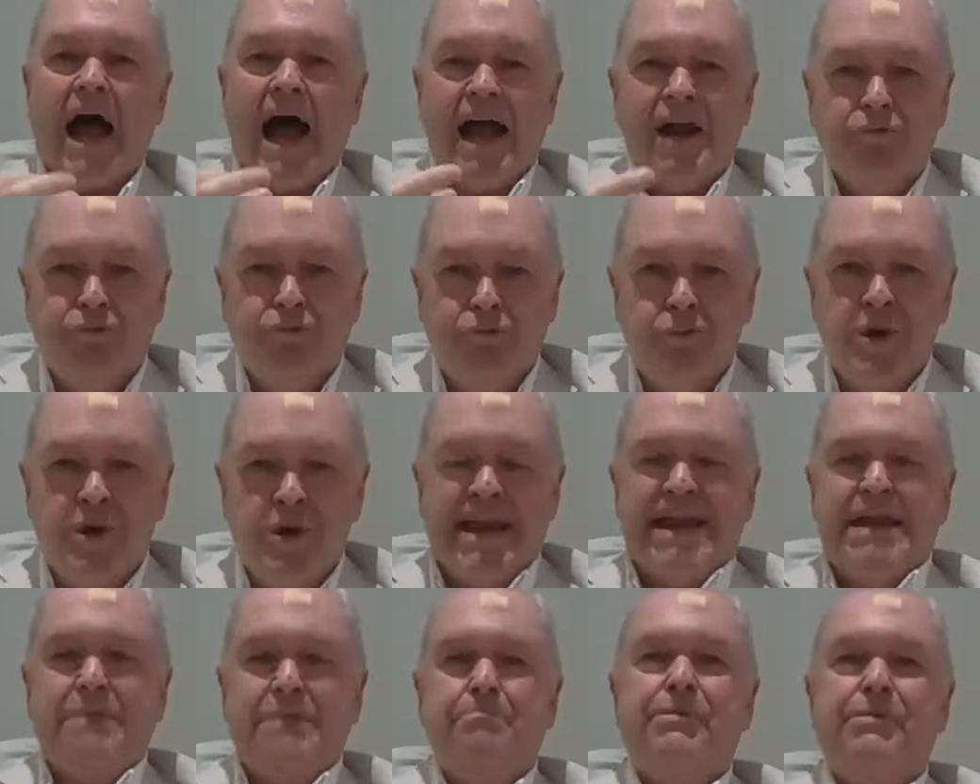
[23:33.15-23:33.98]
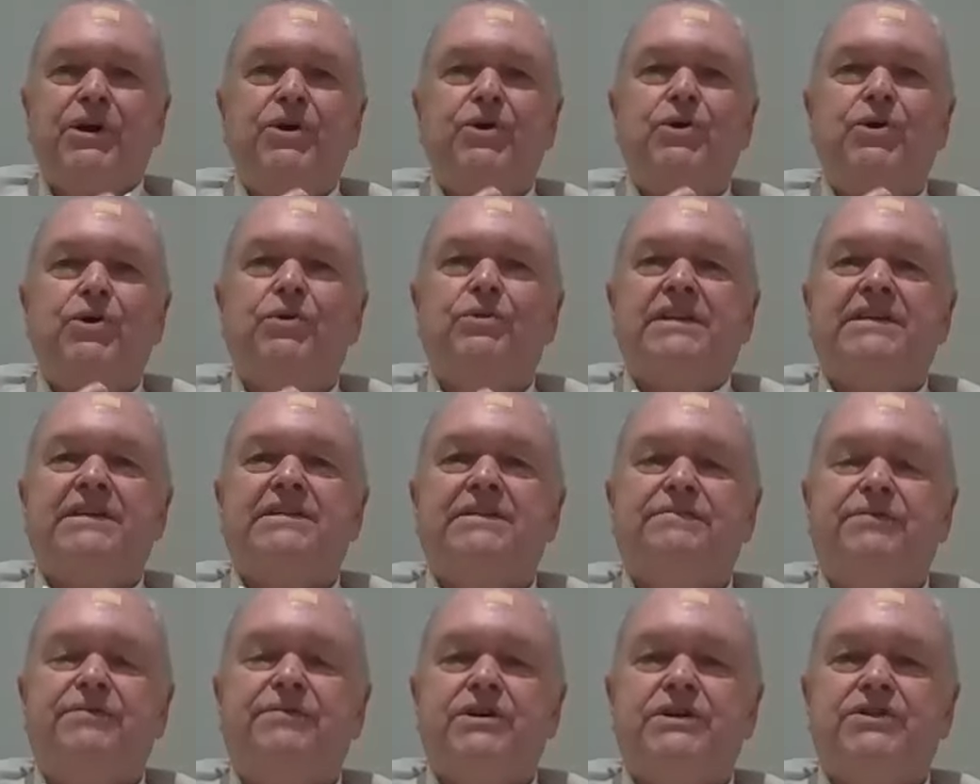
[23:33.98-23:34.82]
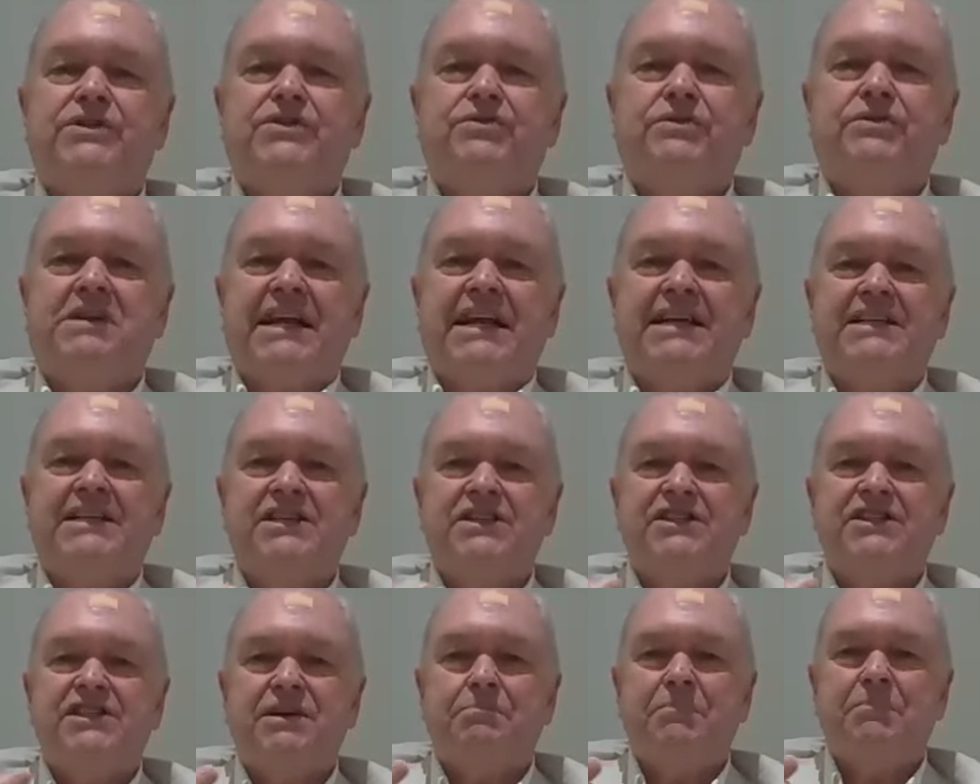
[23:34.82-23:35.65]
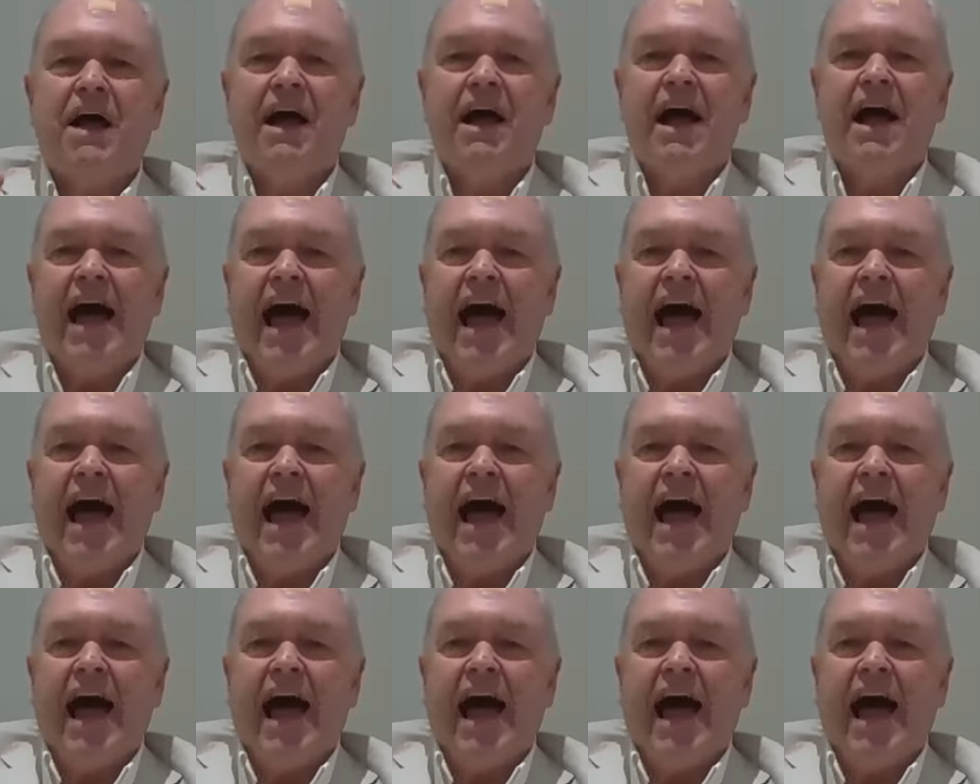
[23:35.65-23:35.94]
I rebuild this first relationship.